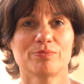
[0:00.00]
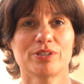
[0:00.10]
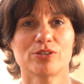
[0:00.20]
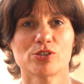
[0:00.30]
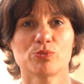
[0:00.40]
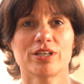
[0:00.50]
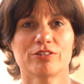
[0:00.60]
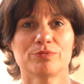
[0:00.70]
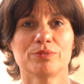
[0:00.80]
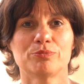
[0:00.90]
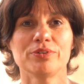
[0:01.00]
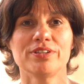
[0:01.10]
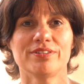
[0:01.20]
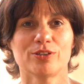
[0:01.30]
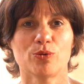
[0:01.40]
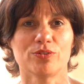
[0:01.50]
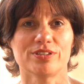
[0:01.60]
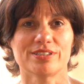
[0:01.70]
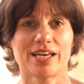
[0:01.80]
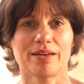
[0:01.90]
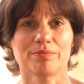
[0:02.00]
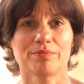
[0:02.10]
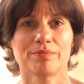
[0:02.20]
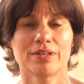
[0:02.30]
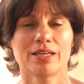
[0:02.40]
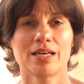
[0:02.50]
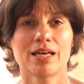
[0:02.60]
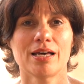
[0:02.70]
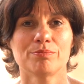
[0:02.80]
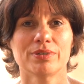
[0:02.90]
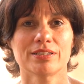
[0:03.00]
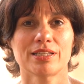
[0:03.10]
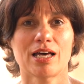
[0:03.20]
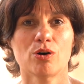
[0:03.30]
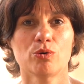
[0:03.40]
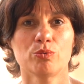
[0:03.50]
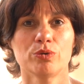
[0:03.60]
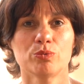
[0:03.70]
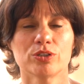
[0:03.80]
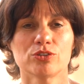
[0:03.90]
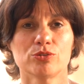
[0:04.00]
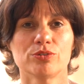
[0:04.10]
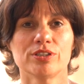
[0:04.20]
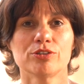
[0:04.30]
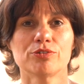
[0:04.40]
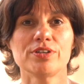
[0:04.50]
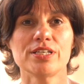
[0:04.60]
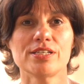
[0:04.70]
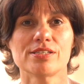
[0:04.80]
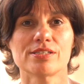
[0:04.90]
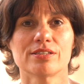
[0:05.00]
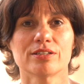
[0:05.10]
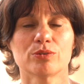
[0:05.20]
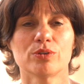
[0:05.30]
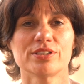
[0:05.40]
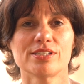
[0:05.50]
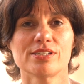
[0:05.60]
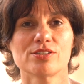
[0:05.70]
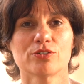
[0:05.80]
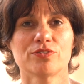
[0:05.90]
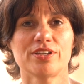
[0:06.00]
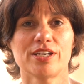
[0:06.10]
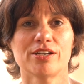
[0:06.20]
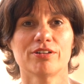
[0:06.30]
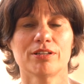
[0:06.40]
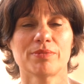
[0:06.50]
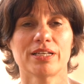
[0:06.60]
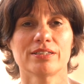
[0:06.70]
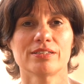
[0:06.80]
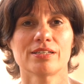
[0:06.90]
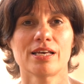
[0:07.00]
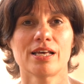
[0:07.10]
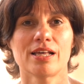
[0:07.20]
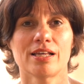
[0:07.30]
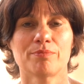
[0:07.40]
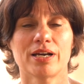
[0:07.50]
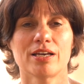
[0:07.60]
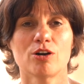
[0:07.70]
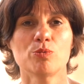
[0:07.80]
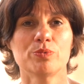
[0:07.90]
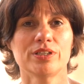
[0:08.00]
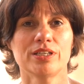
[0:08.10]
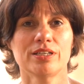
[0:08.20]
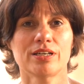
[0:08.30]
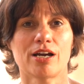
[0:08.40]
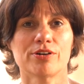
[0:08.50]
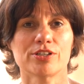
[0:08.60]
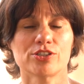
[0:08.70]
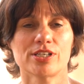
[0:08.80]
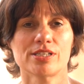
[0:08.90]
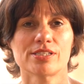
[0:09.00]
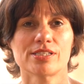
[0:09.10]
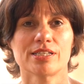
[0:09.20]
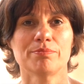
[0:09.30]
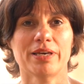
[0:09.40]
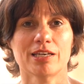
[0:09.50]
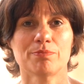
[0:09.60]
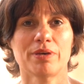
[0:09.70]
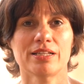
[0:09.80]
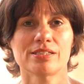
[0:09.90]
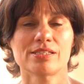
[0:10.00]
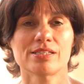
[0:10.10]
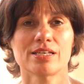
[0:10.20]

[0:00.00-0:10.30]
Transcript: because we have been breathing all the time. But now we want to increase the qualities of the air element by opening our chest in backbends.